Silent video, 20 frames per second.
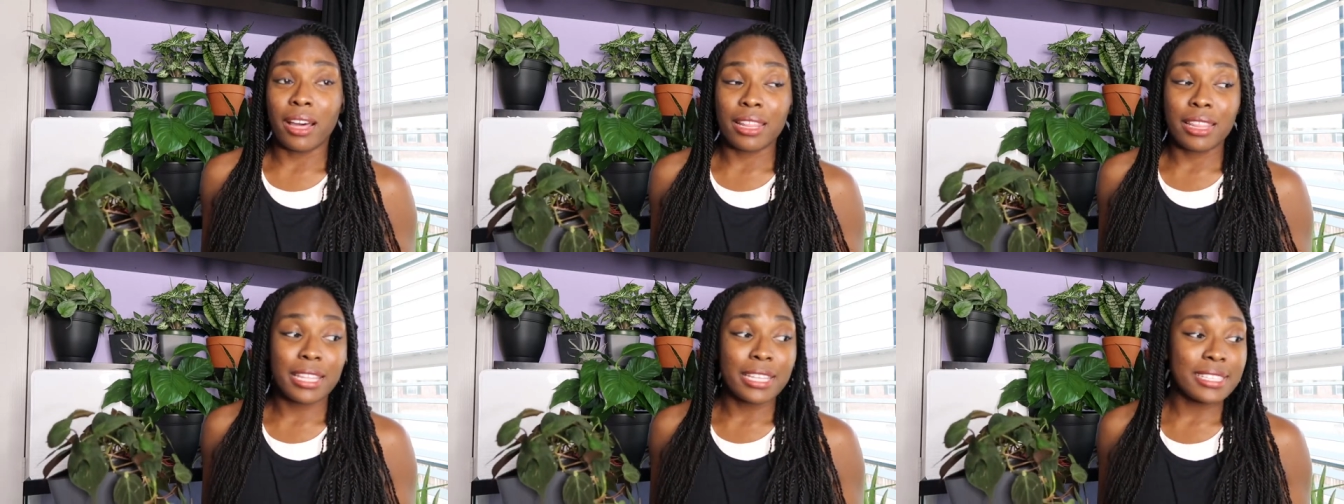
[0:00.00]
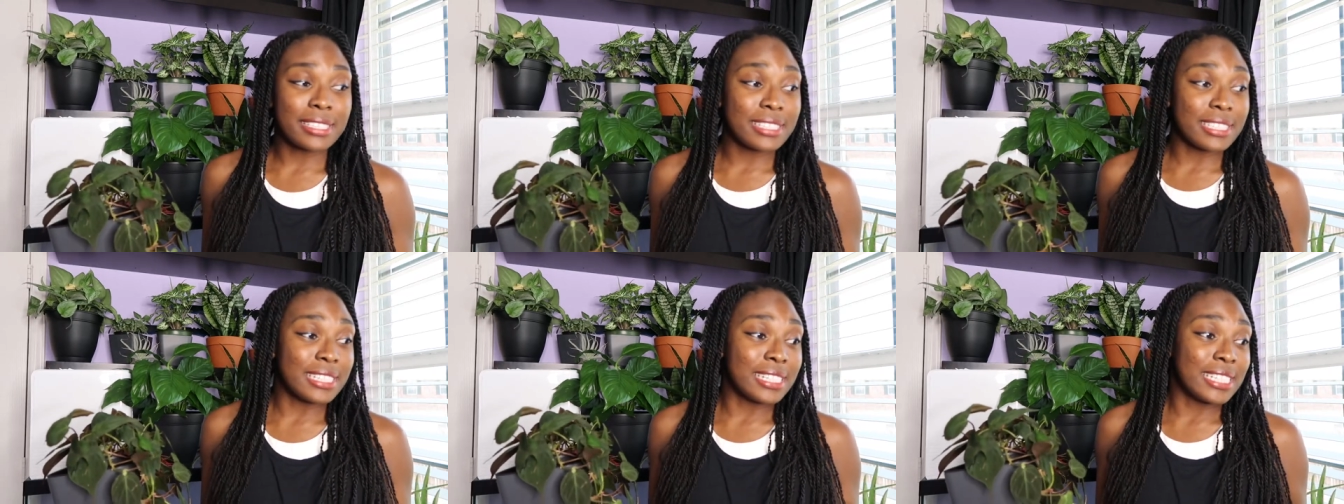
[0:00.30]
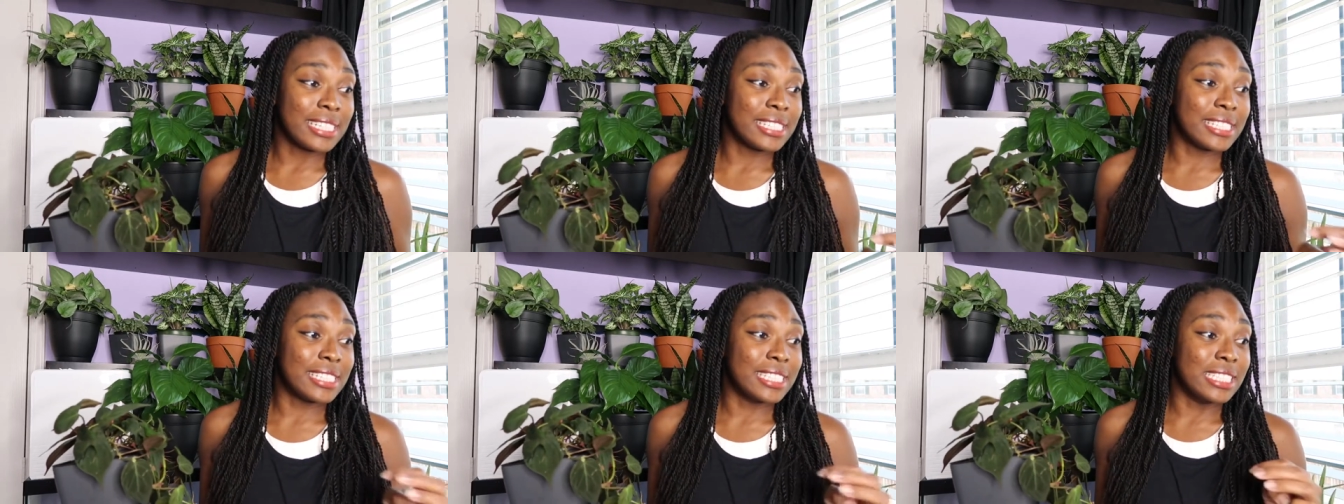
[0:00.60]
This
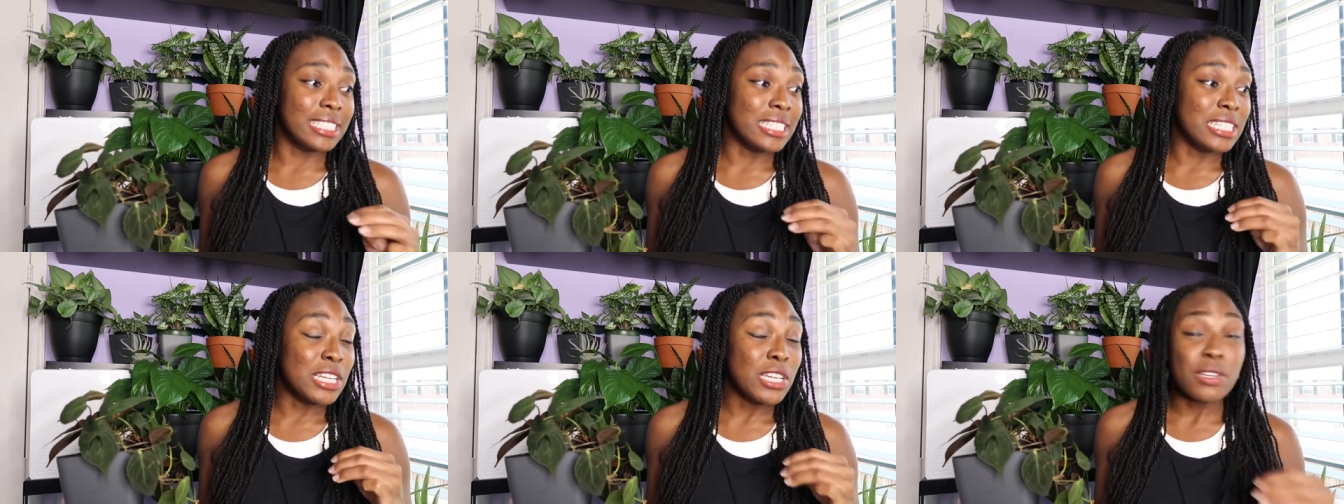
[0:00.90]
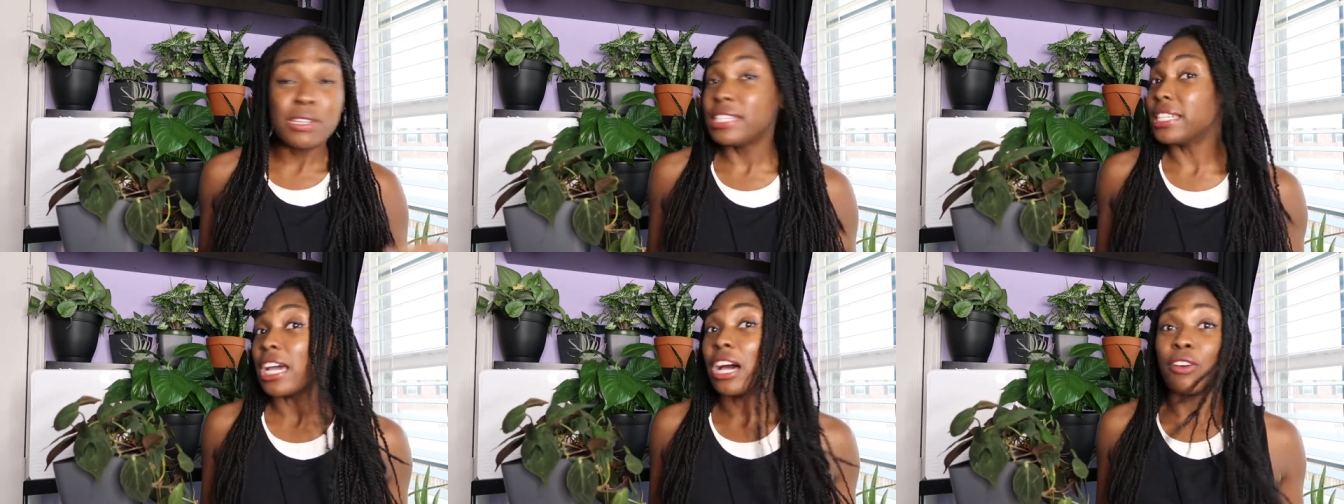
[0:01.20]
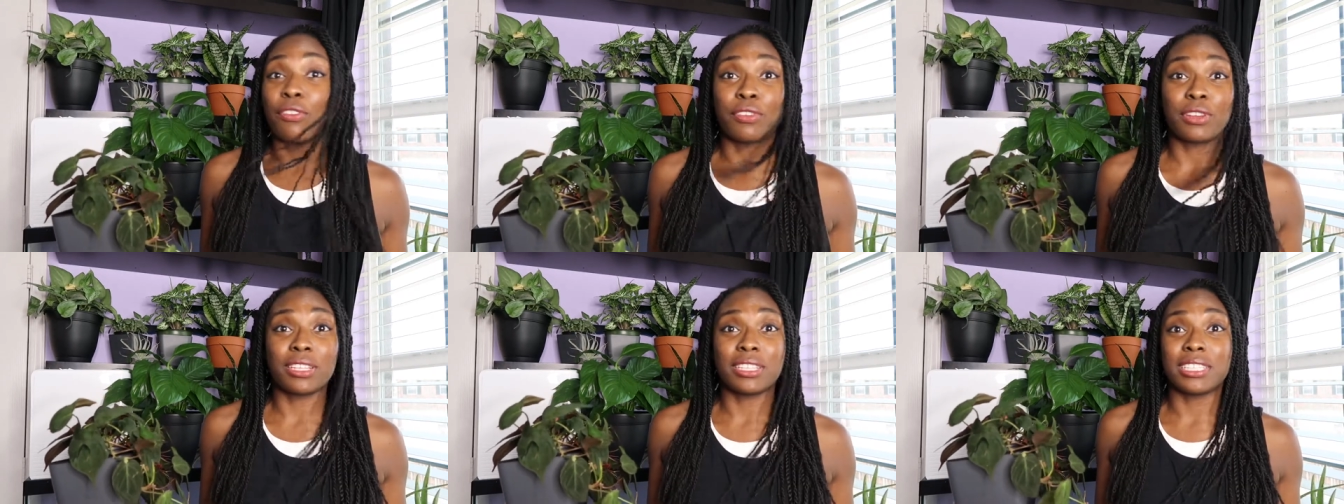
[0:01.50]
is
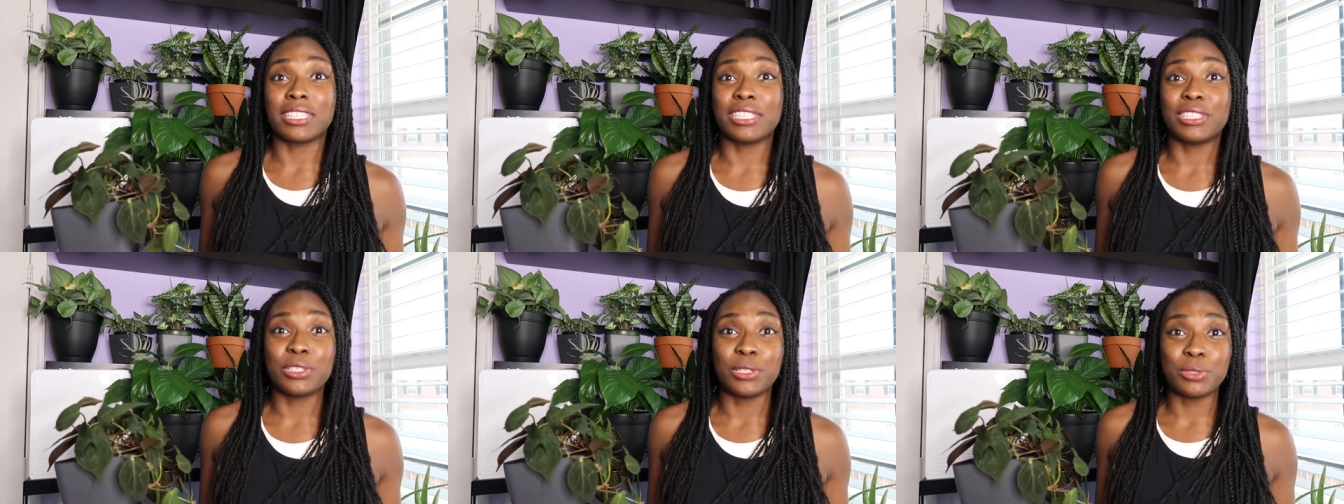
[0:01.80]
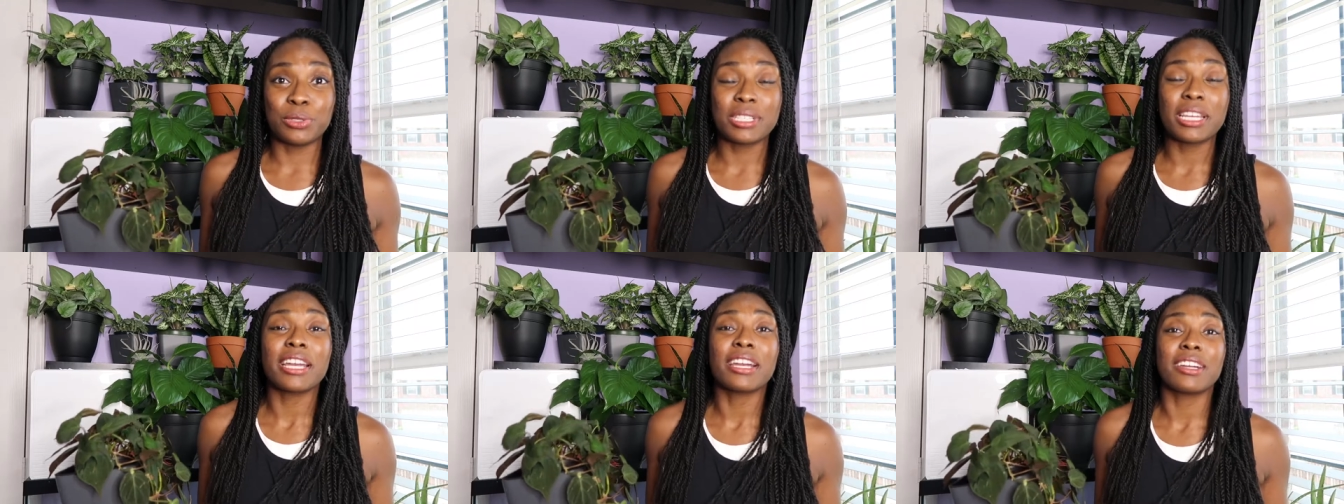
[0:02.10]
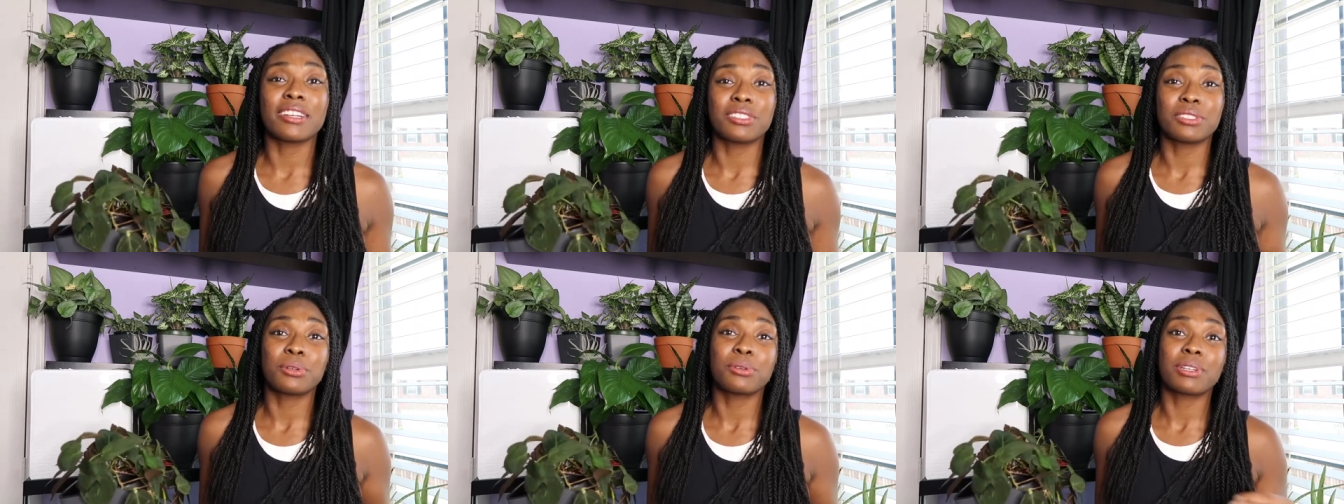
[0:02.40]
definitely new
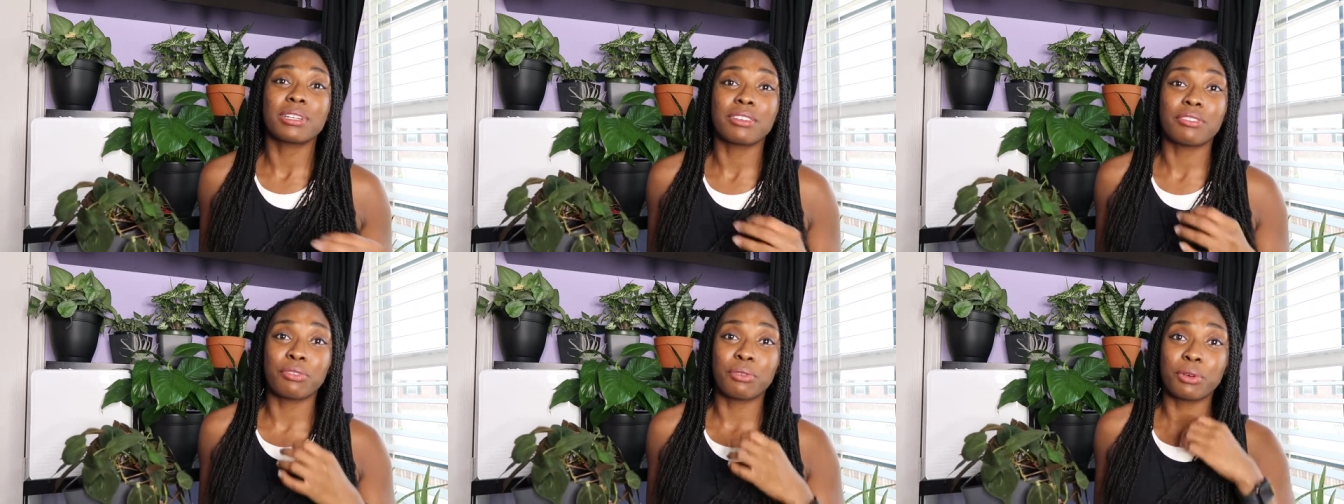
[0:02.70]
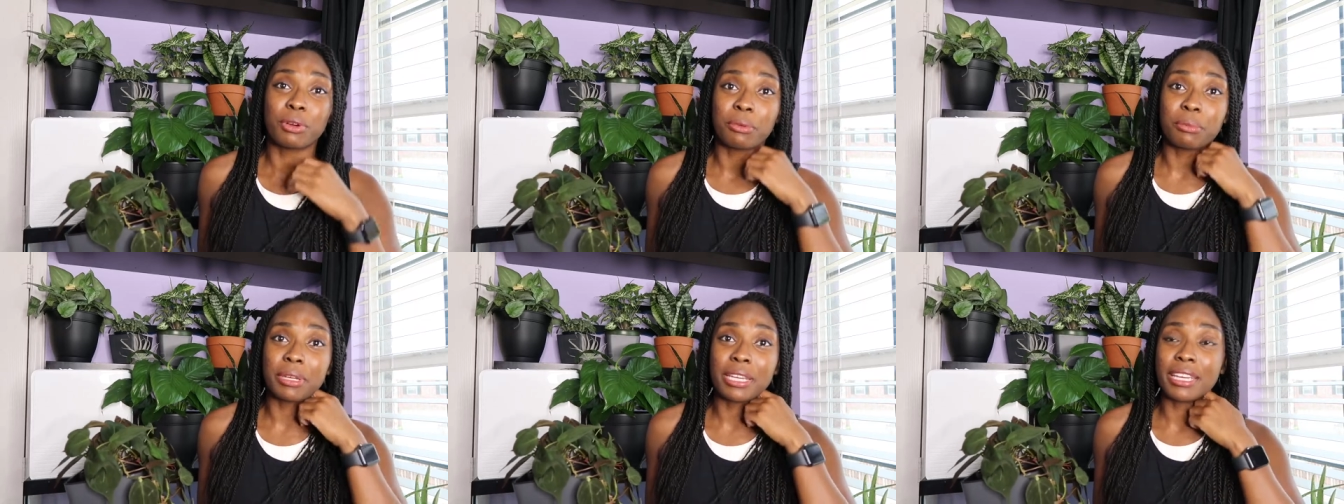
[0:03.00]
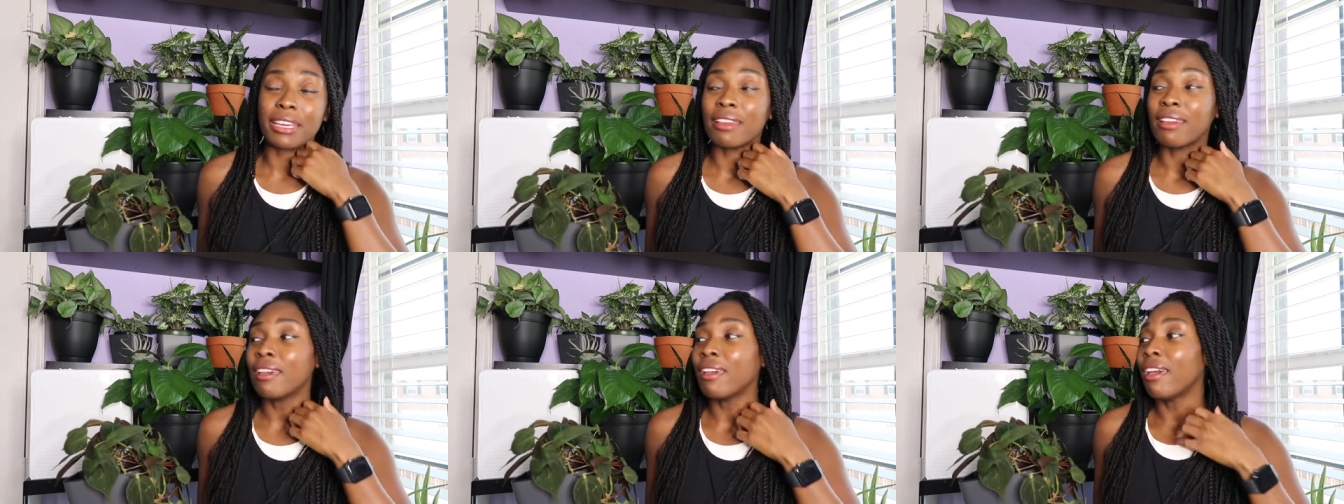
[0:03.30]
territory for
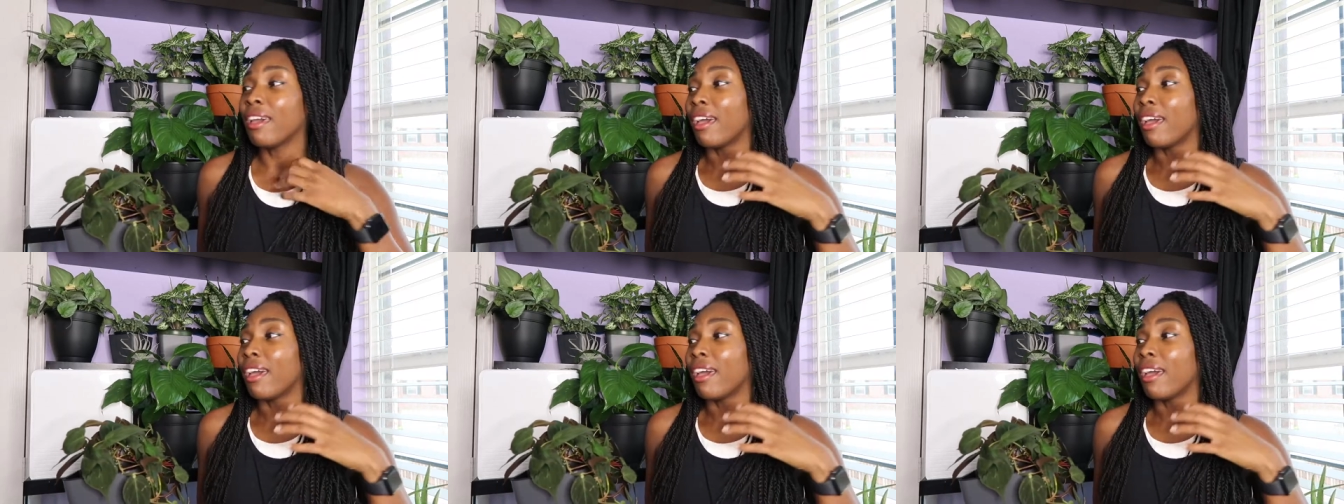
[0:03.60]
me,